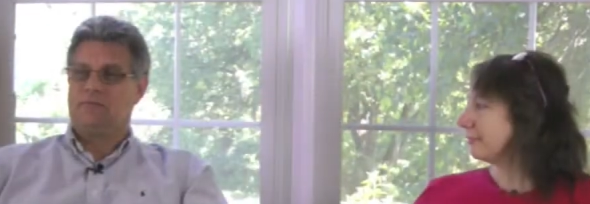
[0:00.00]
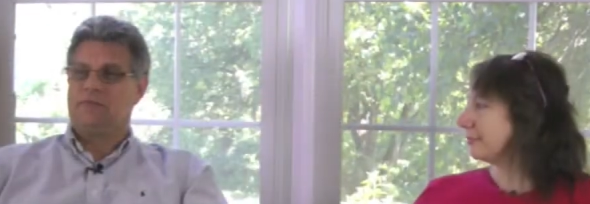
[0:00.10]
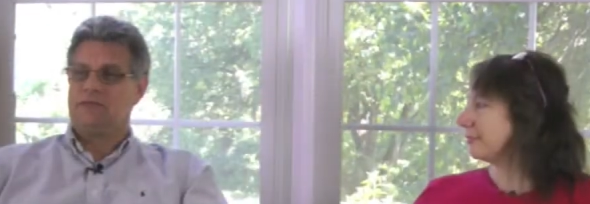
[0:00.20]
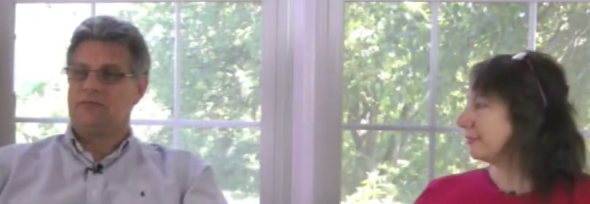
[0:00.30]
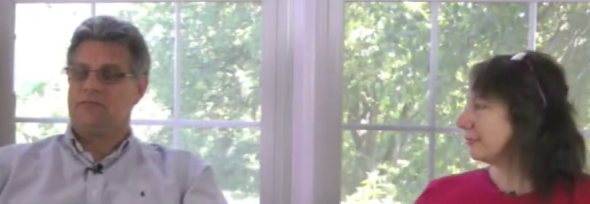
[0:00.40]

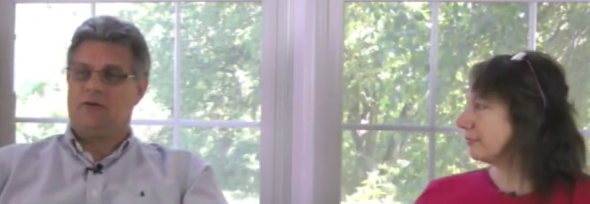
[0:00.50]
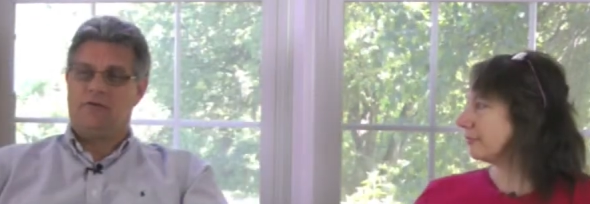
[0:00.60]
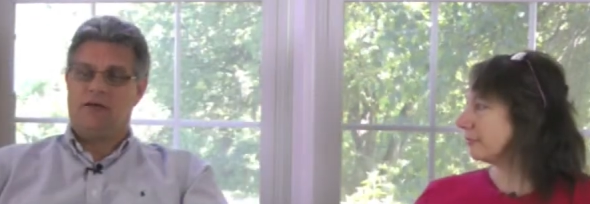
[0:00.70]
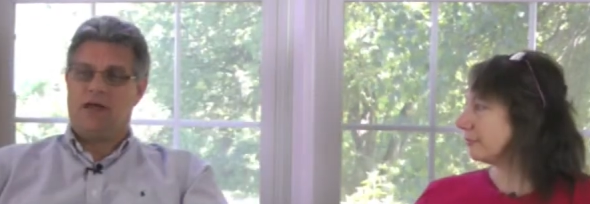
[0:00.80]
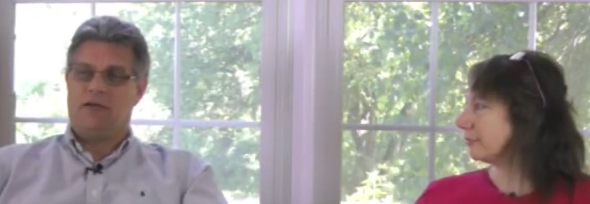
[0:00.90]
Speaker 1: that's a very
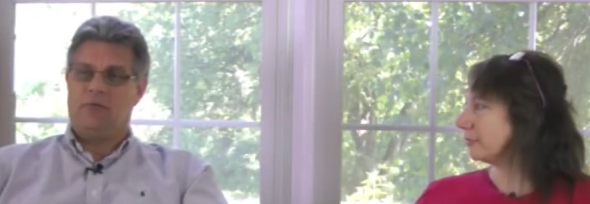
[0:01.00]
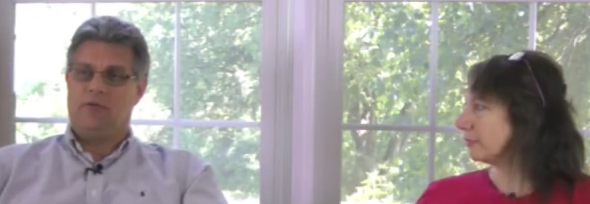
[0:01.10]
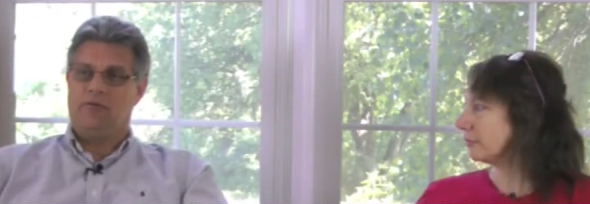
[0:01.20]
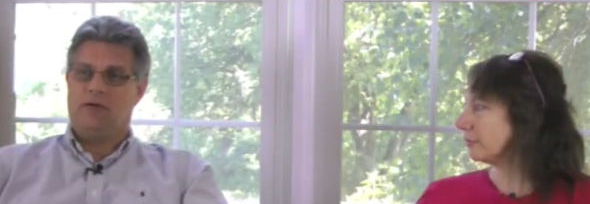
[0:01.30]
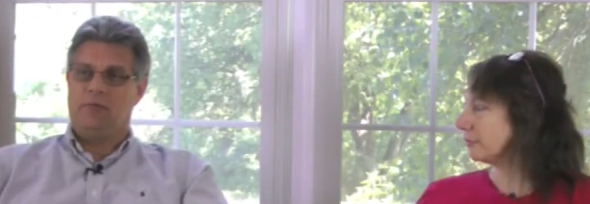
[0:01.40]
valuable
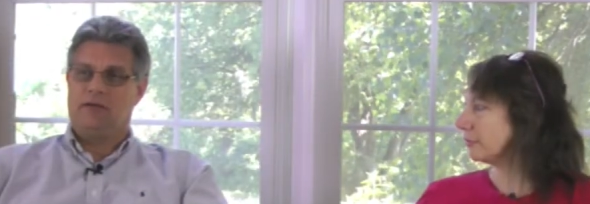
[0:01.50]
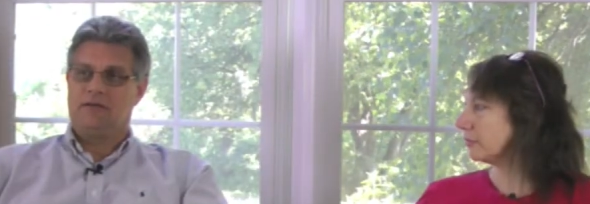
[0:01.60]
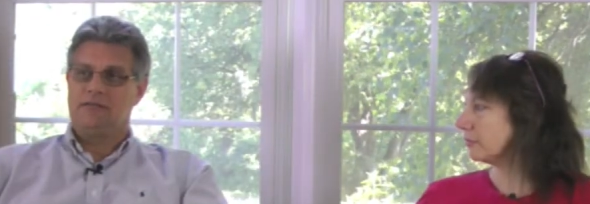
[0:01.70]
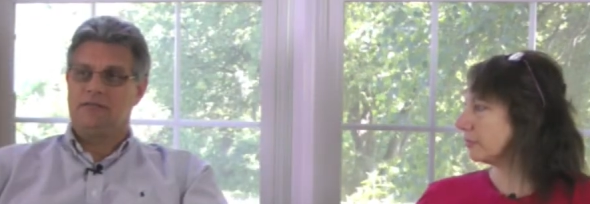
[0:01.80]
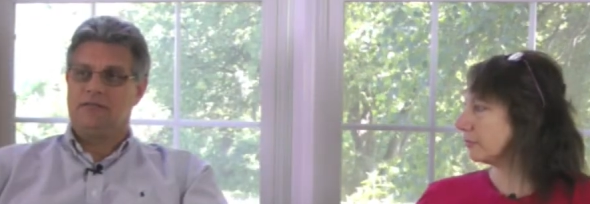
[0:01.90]
thing
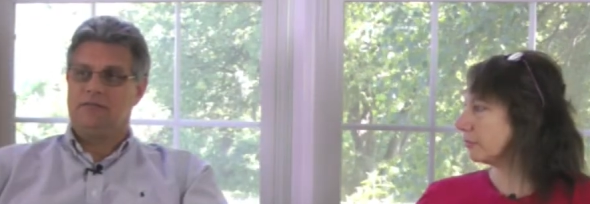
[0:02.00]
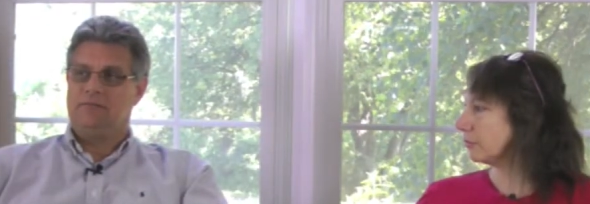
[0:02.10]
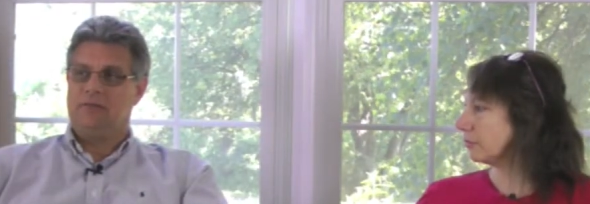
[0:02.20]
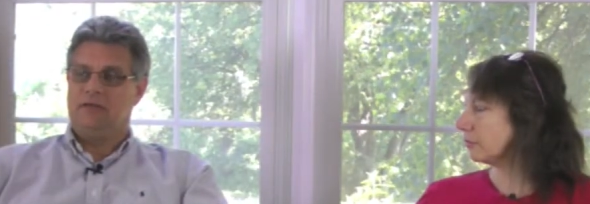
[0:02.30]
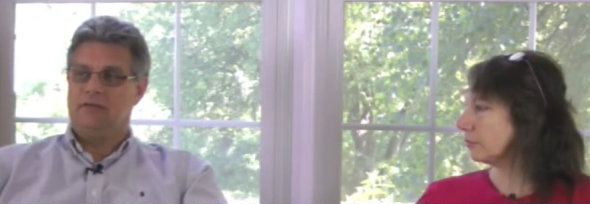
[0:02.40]
because the
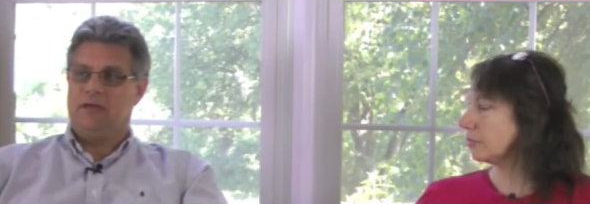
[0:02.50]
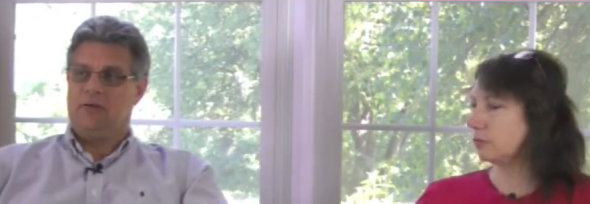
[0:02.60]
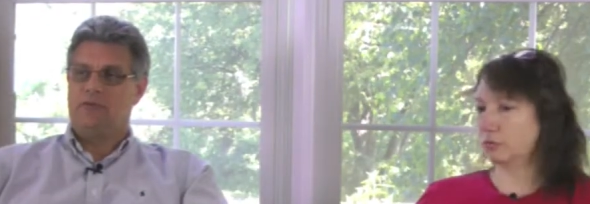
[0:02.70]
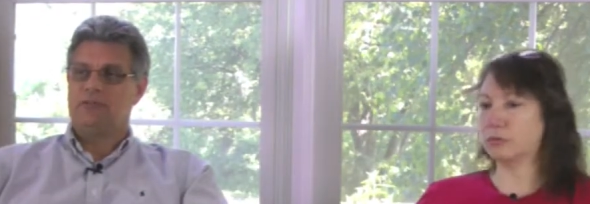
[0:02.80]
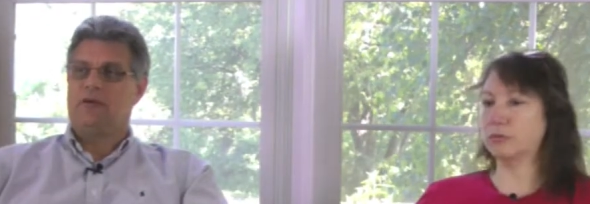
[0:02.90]
the
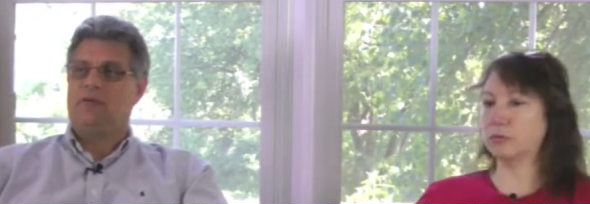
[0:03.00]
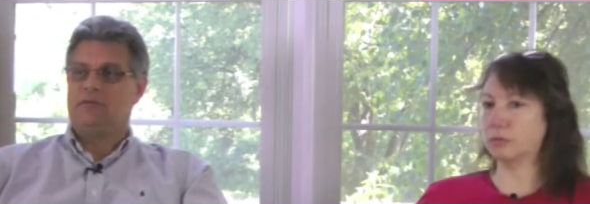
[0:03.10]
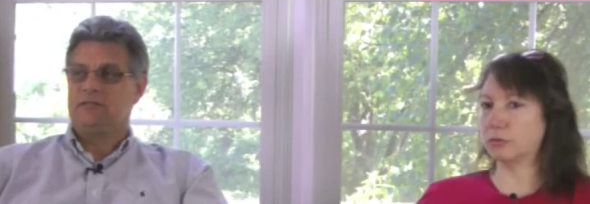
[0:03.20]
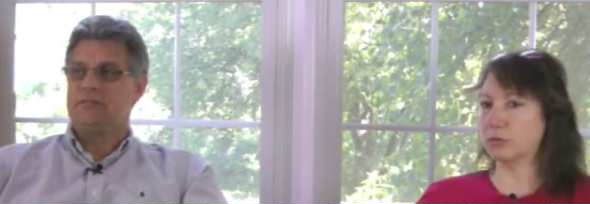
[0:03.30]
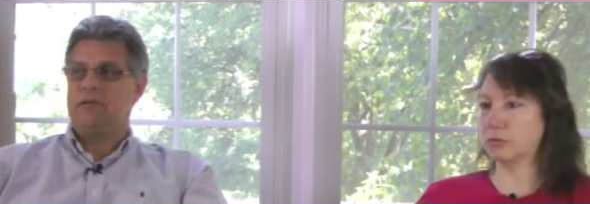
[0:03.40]
end result
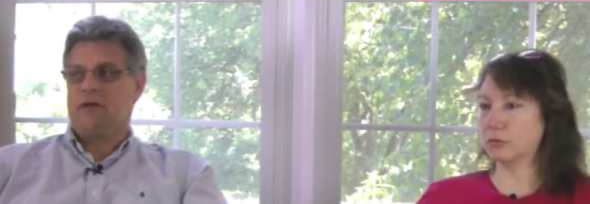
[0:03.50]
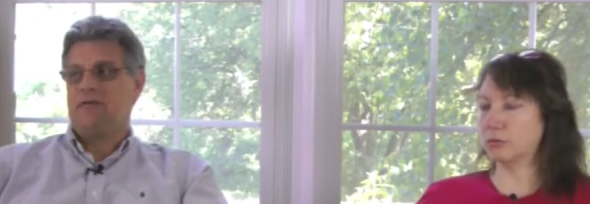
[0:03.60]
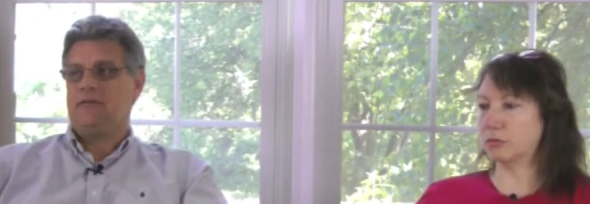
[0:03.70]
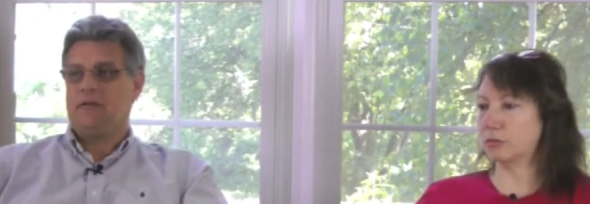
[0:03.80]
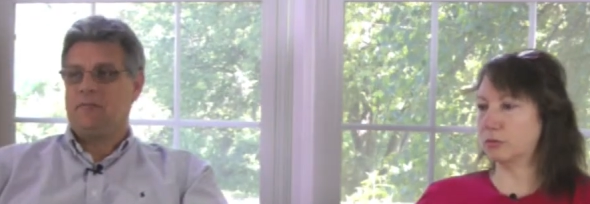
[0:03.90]
is better
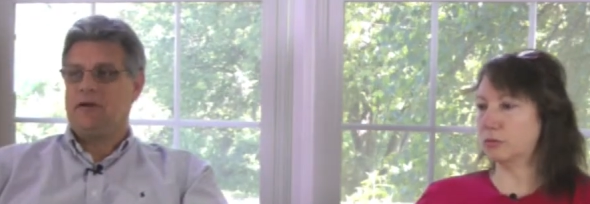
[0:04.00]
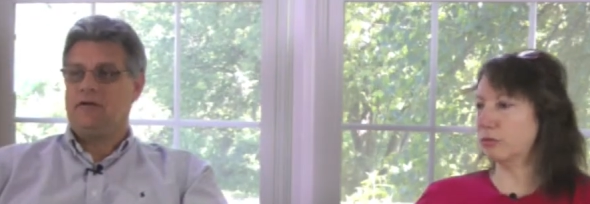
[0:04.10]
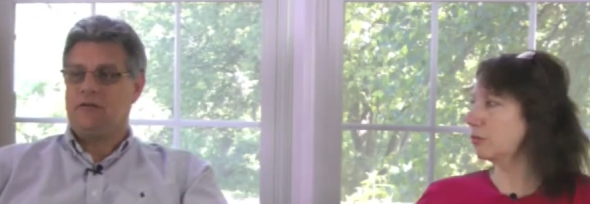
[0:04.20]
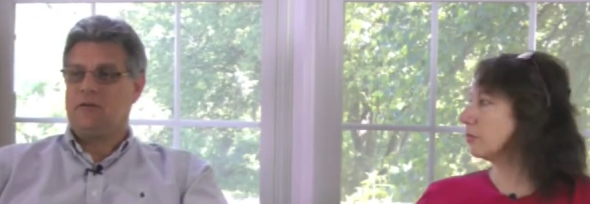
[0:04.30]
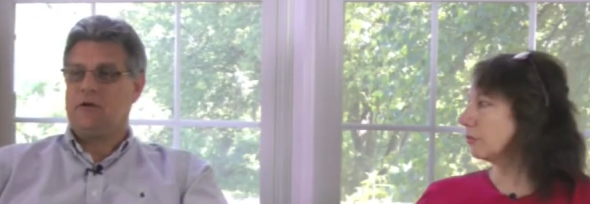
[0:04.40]
than it might
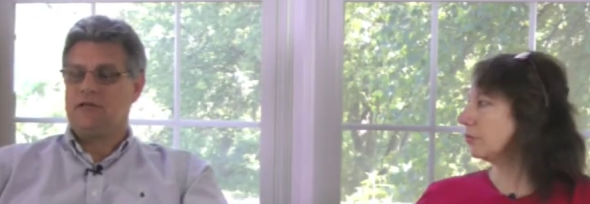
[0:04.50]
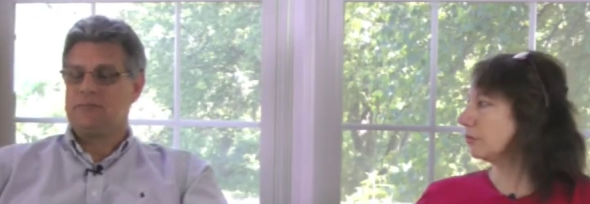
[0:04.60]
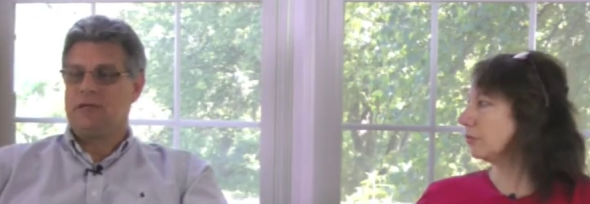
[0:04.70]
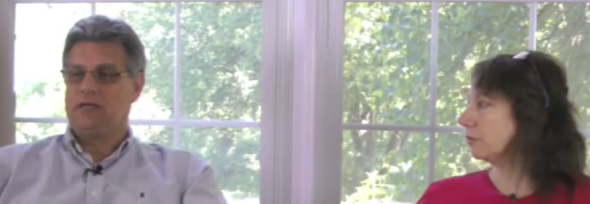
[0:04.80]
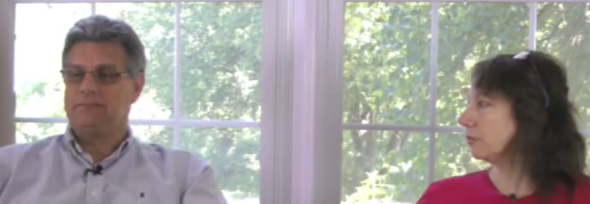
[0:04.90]
otherwise
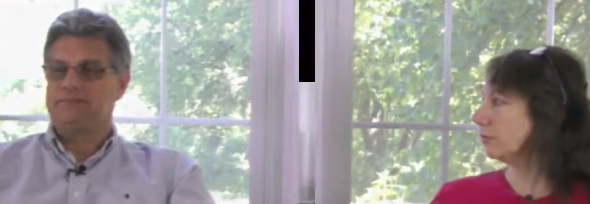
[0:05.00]
be.